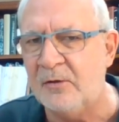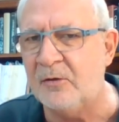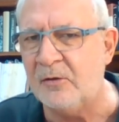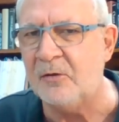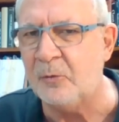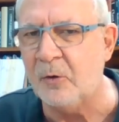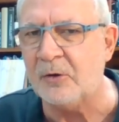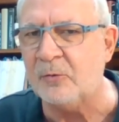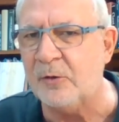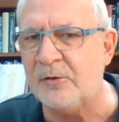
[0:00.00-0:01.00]
you're
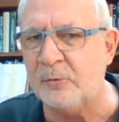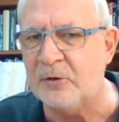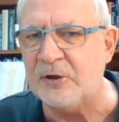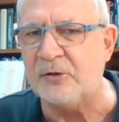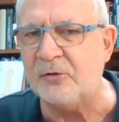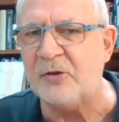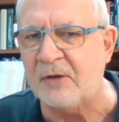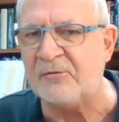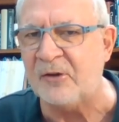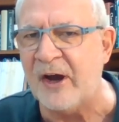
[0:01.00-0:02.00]
working with a really good chef
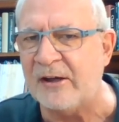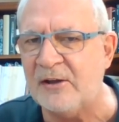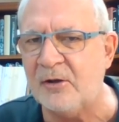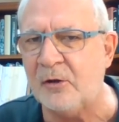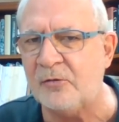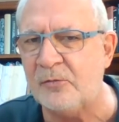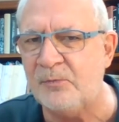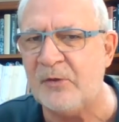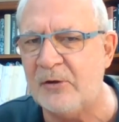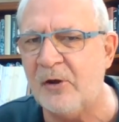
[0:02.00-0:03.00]
tonight. He
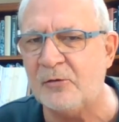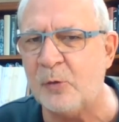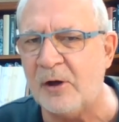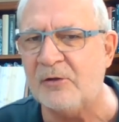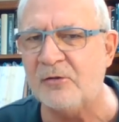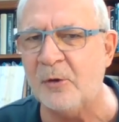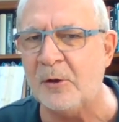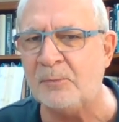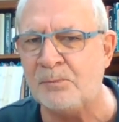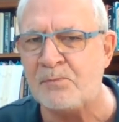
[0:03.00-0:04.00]
knows what he's doing.
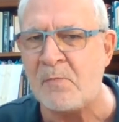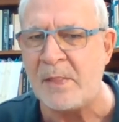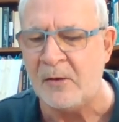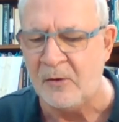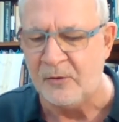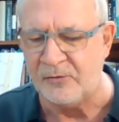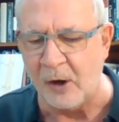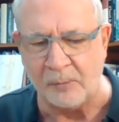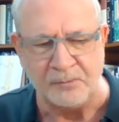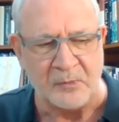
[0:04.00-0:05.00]
So,
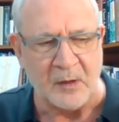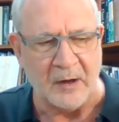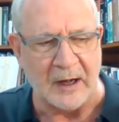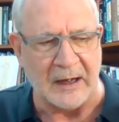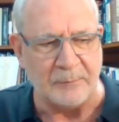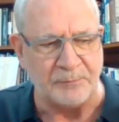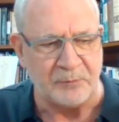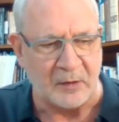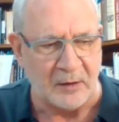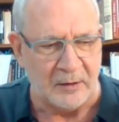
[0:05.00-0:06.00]
um,
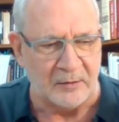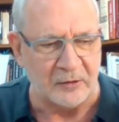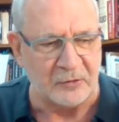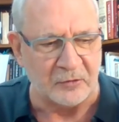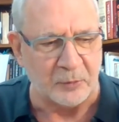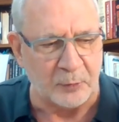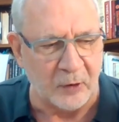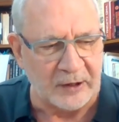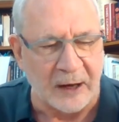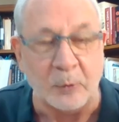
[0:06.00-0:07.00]
this is the point.
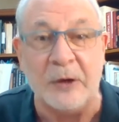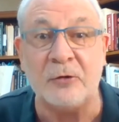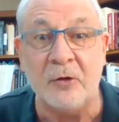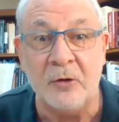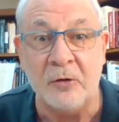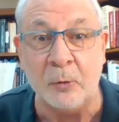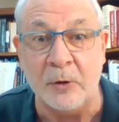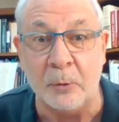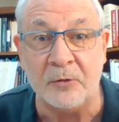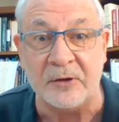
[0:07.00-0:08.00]
I wish that we
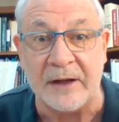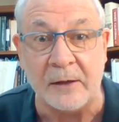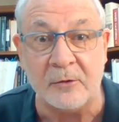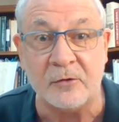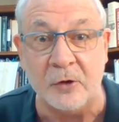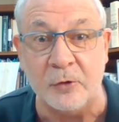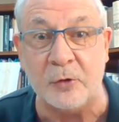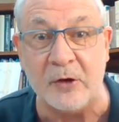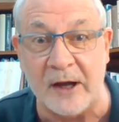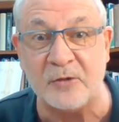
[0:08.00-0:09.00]
were together so you
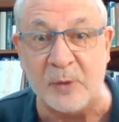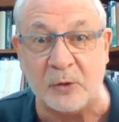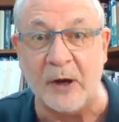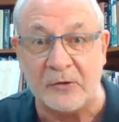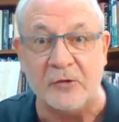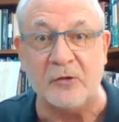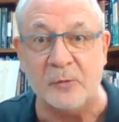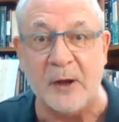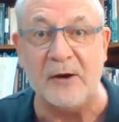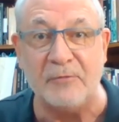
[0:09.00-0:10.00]
could ask me questions
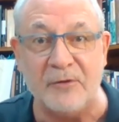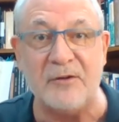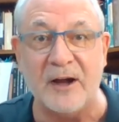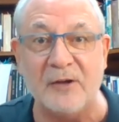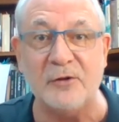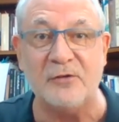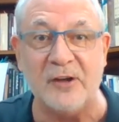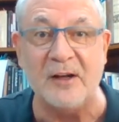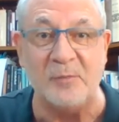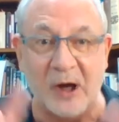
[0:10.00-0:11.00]
about everything I just
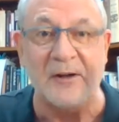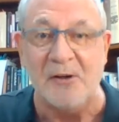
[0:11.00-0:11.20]
said. But